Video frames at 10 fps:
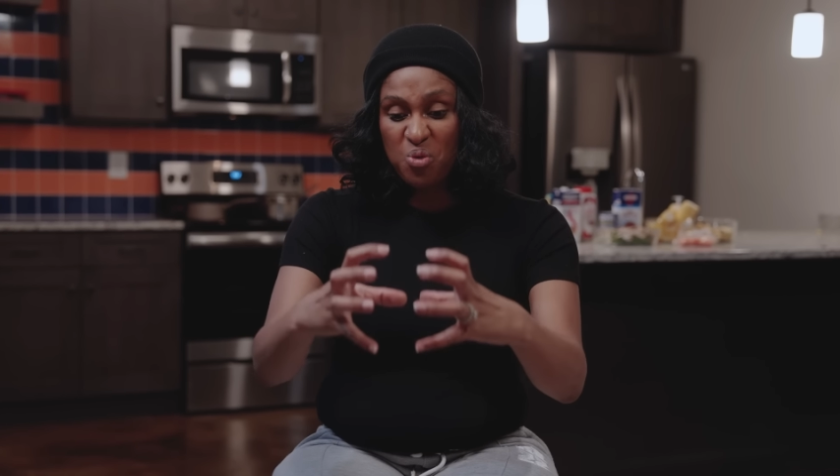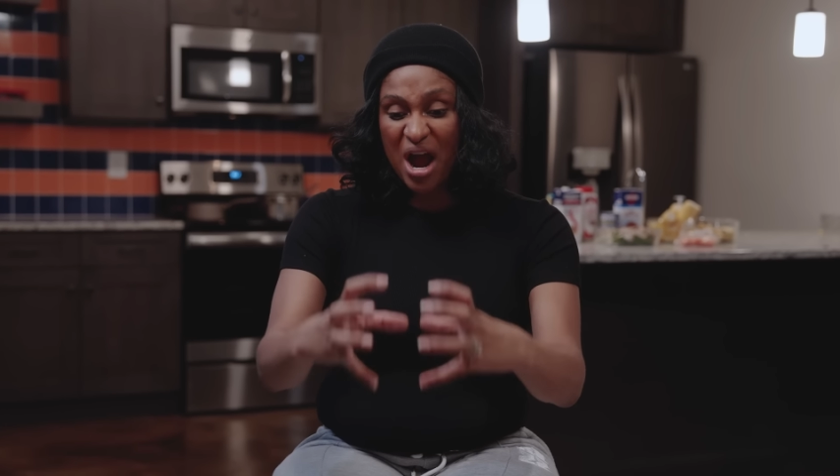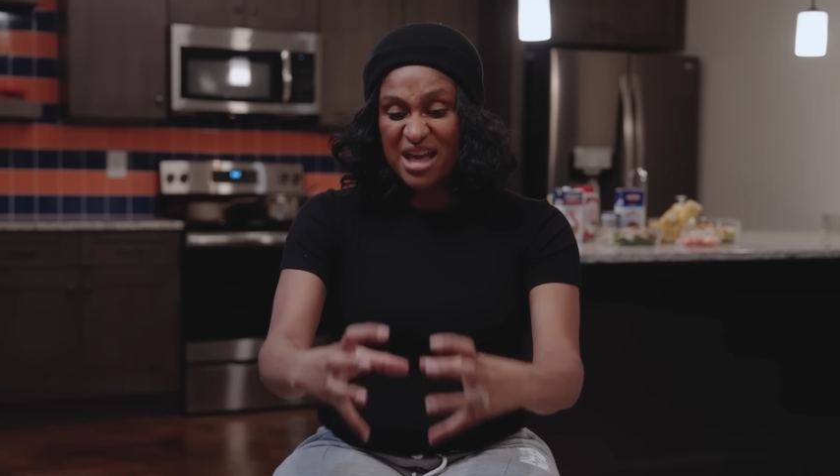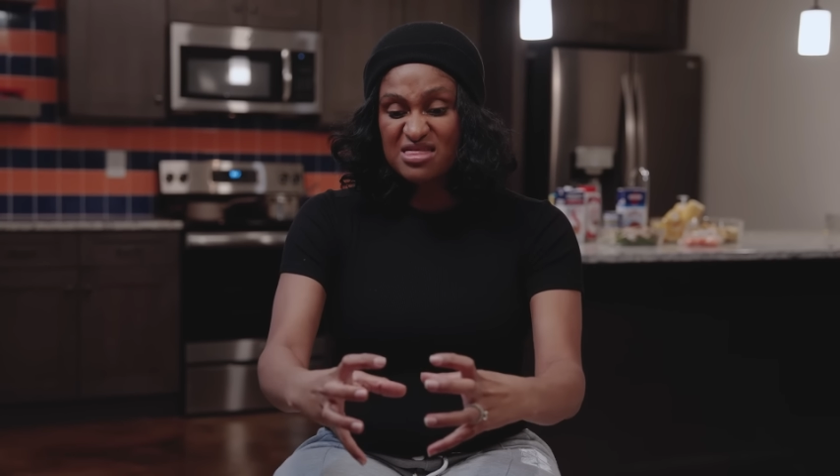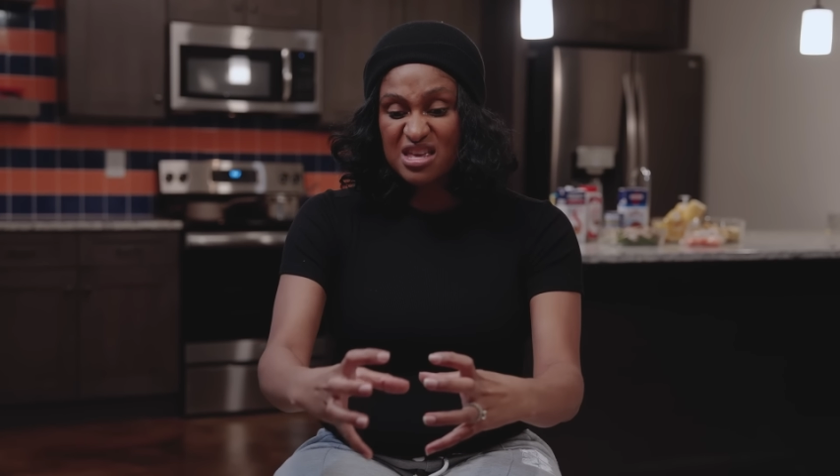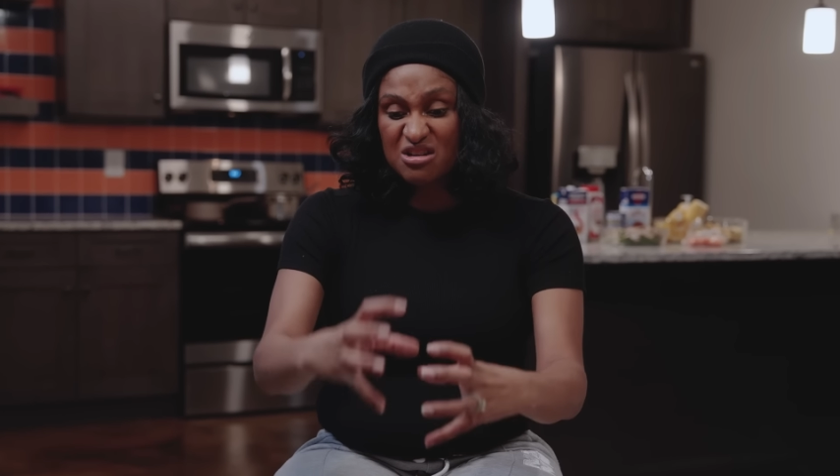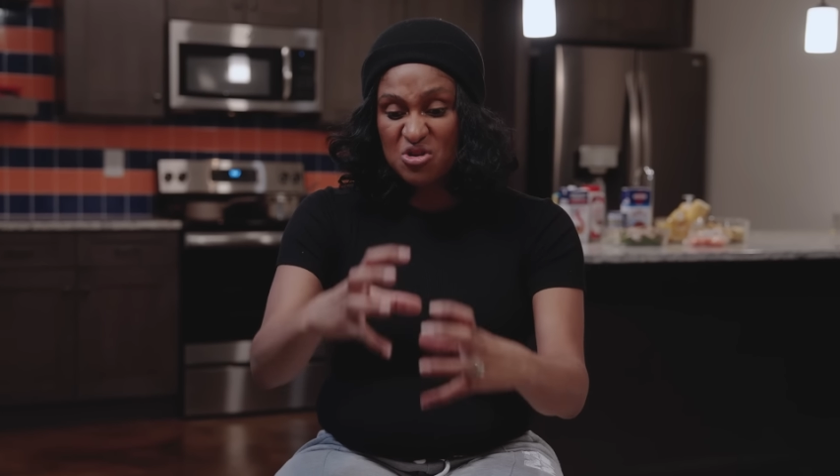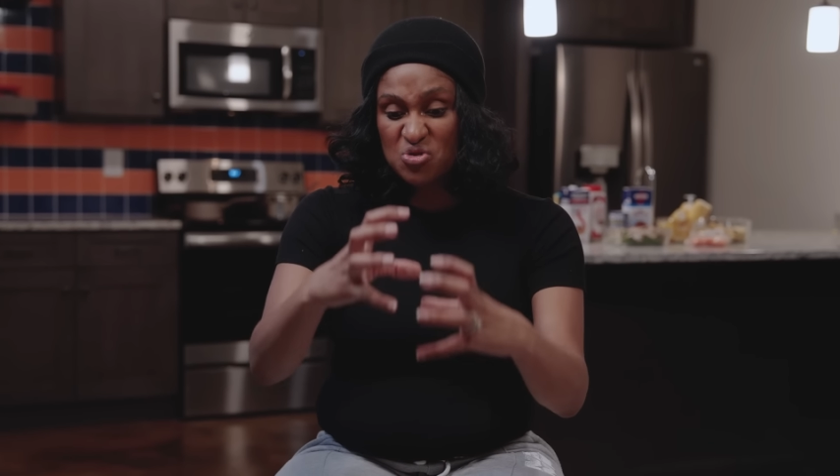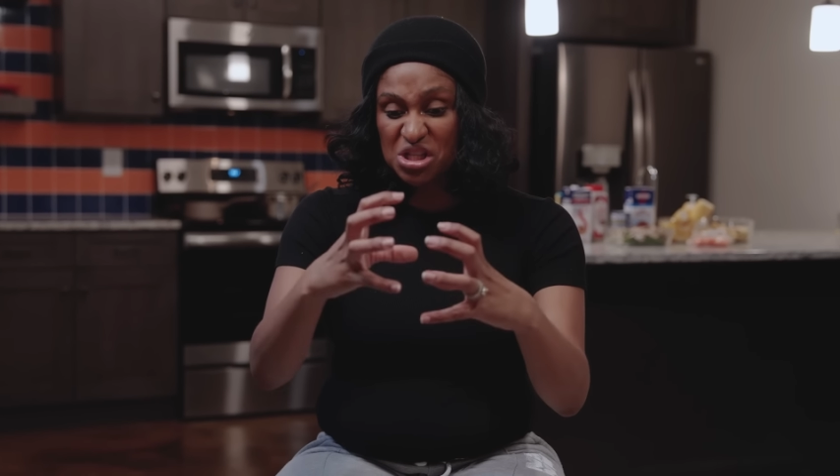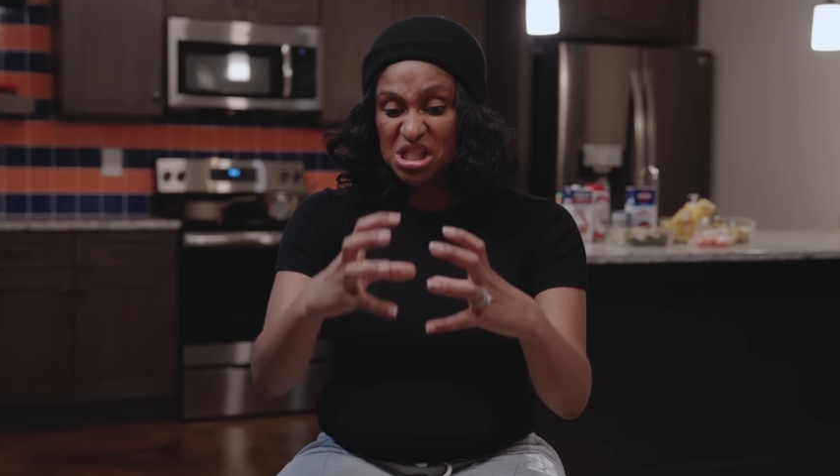right there
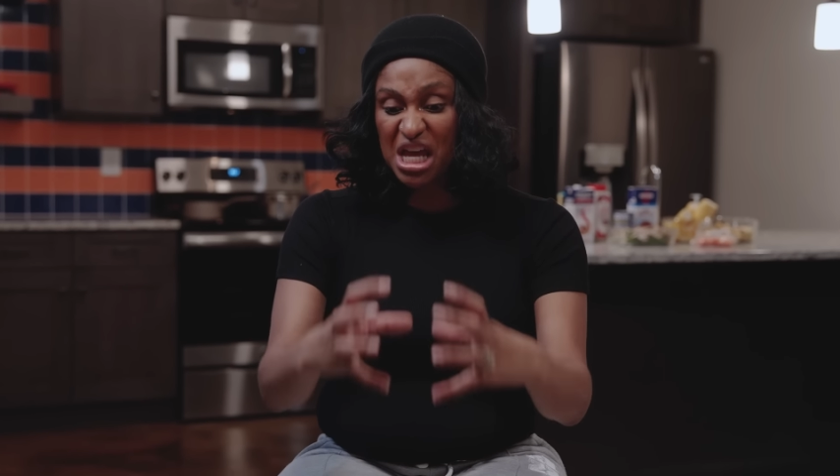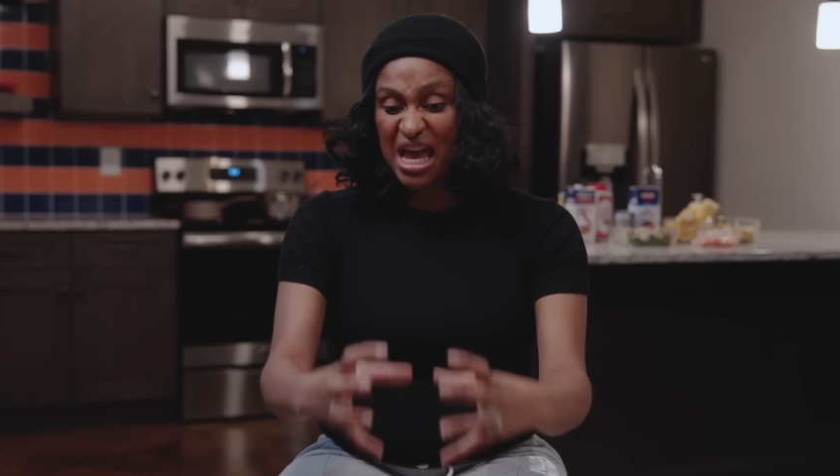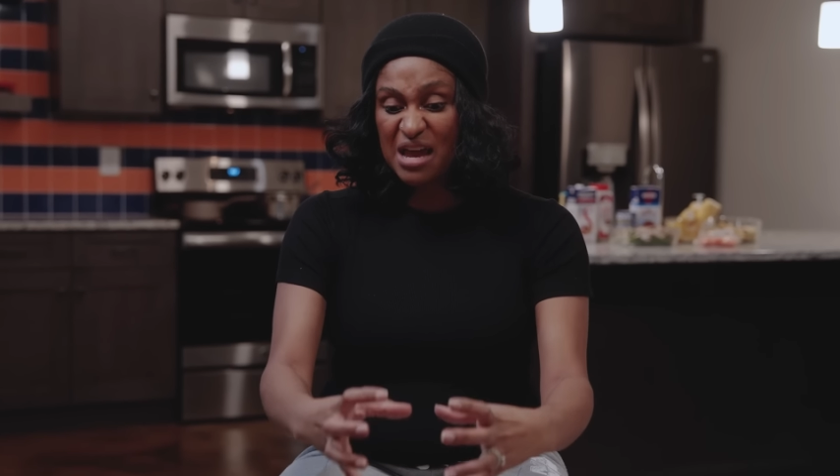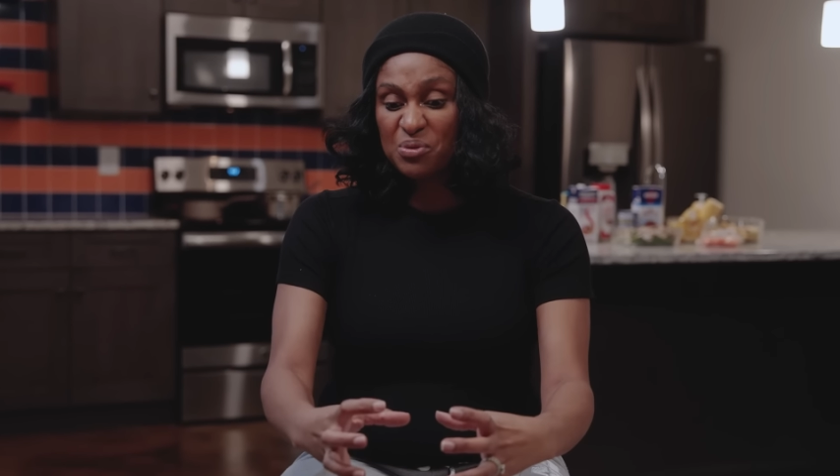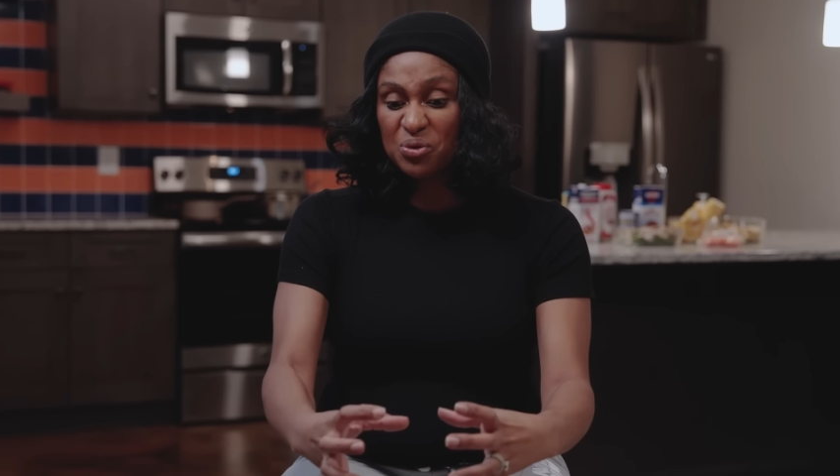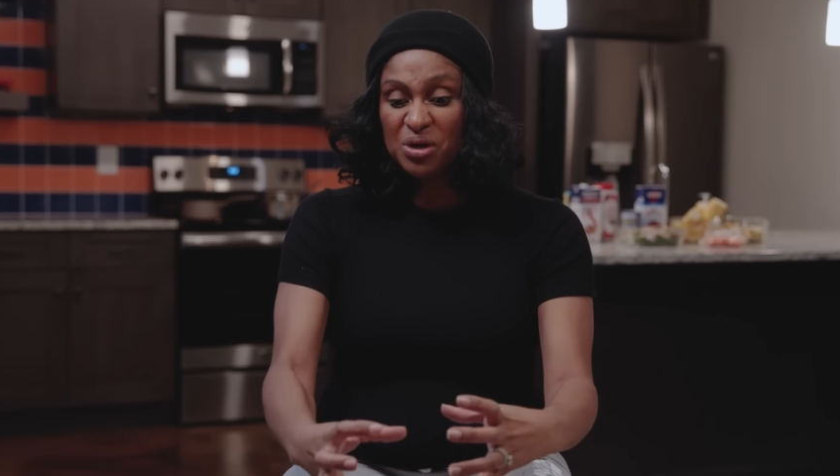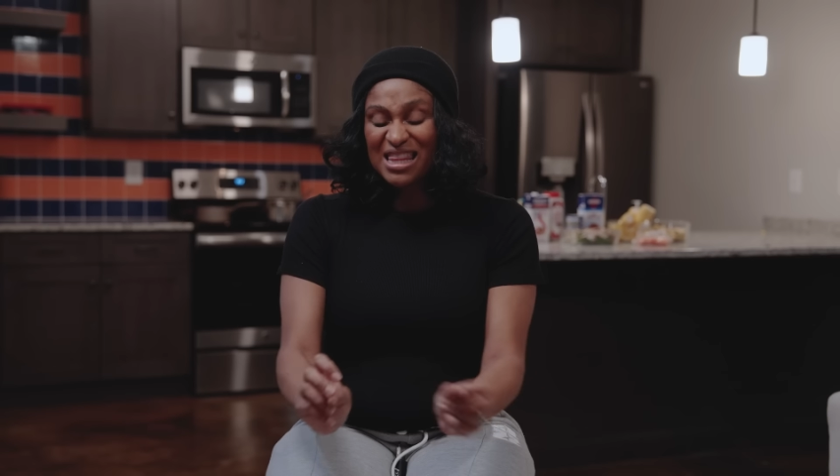on the table.